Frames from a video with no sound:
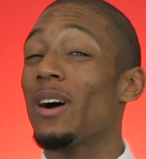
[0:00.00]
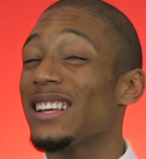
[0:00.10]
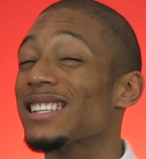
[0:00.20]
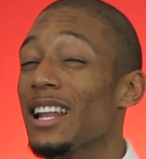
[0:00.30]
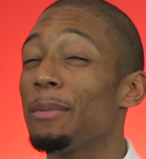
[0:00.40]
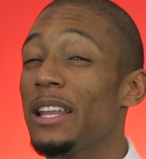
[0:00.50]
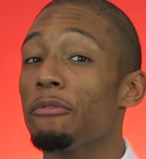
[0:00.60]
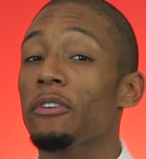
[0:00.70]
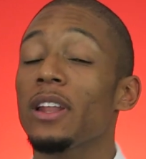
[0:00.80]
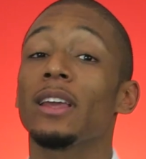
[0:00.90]
you know what is gonna
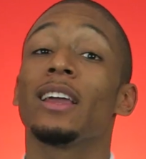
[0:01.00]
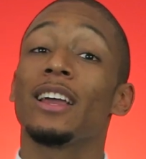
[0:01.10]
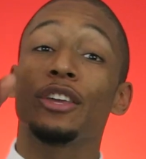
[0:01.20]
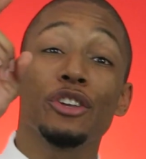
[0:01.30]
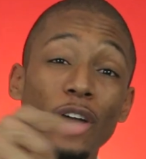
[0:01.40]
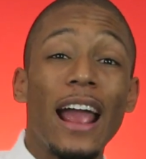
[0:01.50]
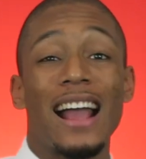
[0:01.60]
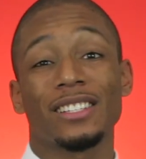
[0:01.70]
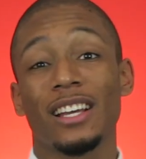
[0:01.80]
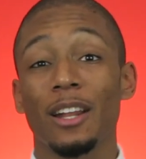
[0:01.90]
be different?
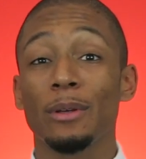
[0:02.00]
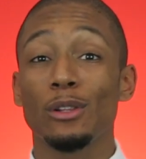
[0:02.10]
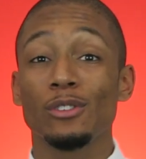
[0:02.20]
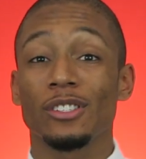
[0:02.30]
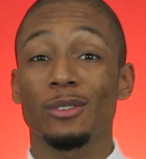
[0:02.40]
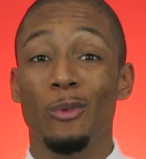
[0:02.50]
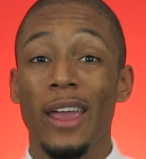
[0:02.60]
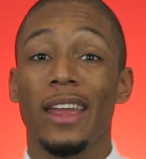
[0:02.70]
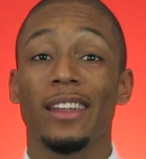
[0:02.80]
You're actually gonna be losing some